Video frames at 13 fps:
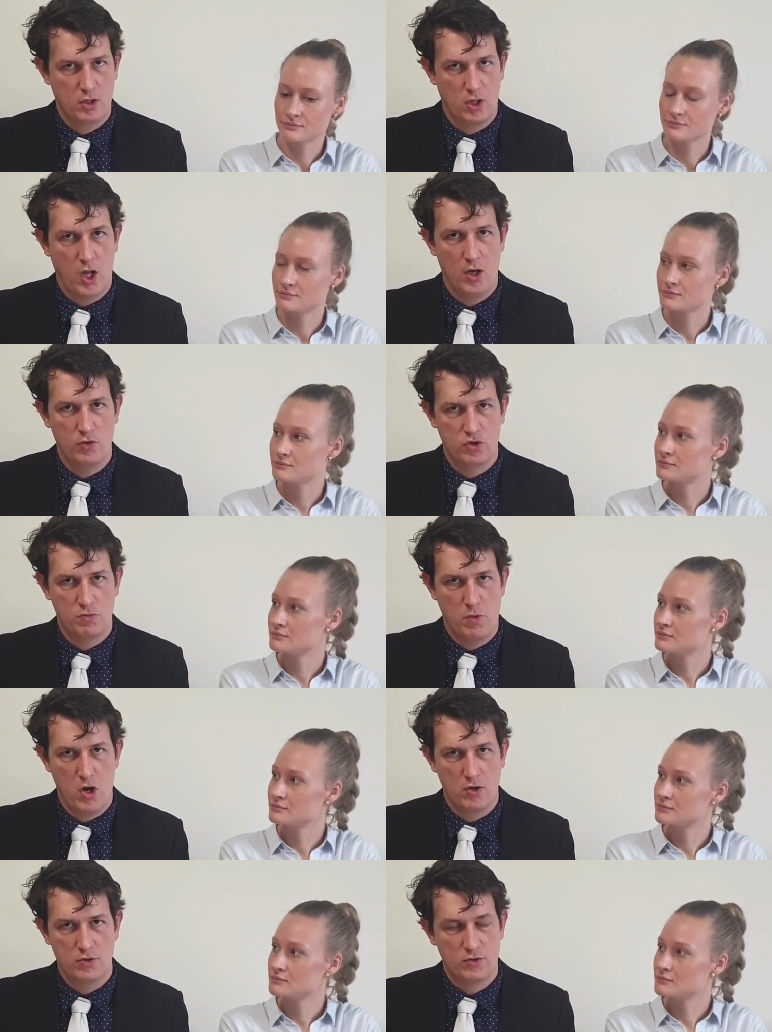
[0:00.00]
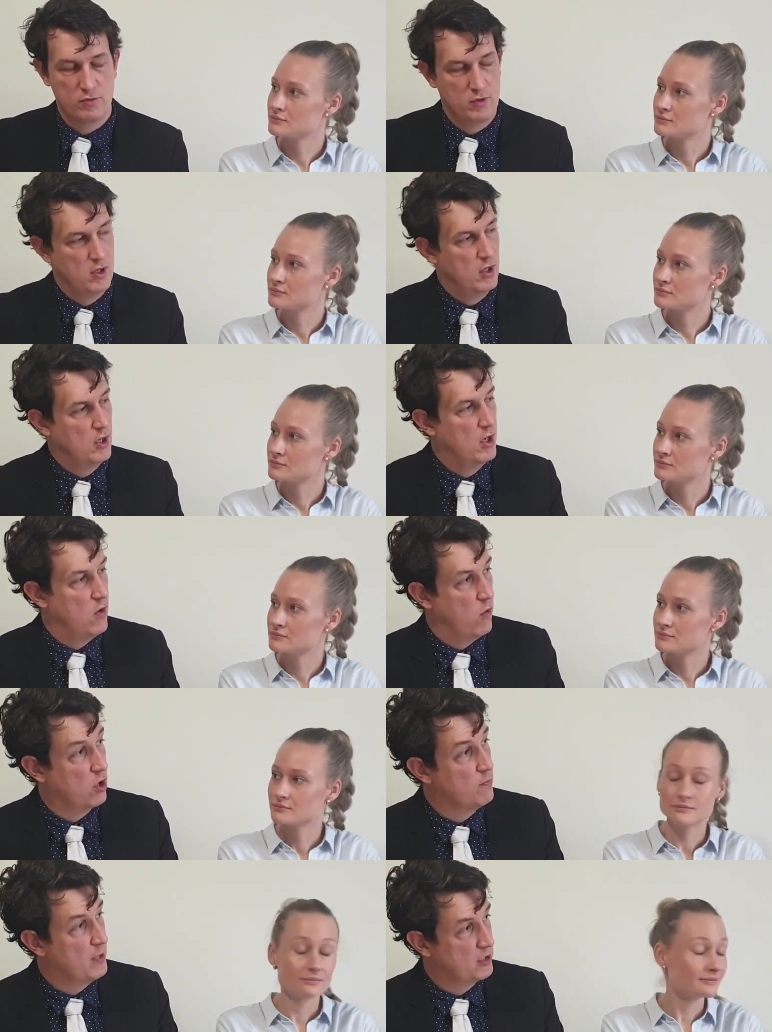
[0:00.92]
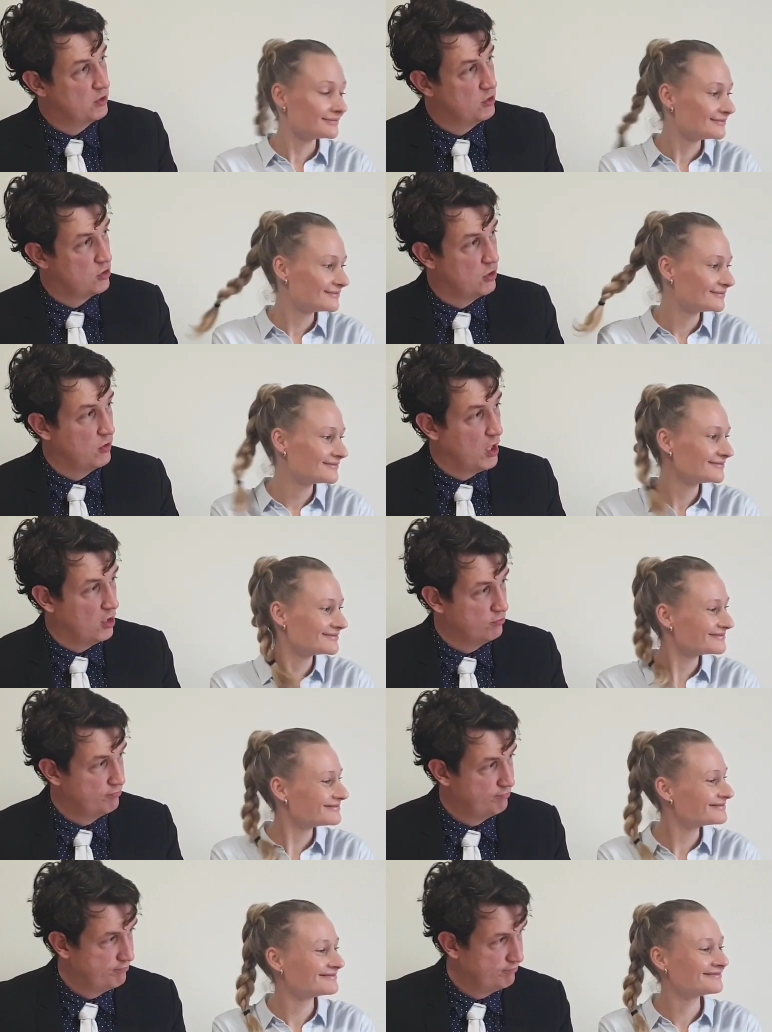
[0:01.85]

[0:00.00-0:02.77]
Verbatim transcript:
Speaker 1: Lionel Smarts. Welcome back to the show, Lionel.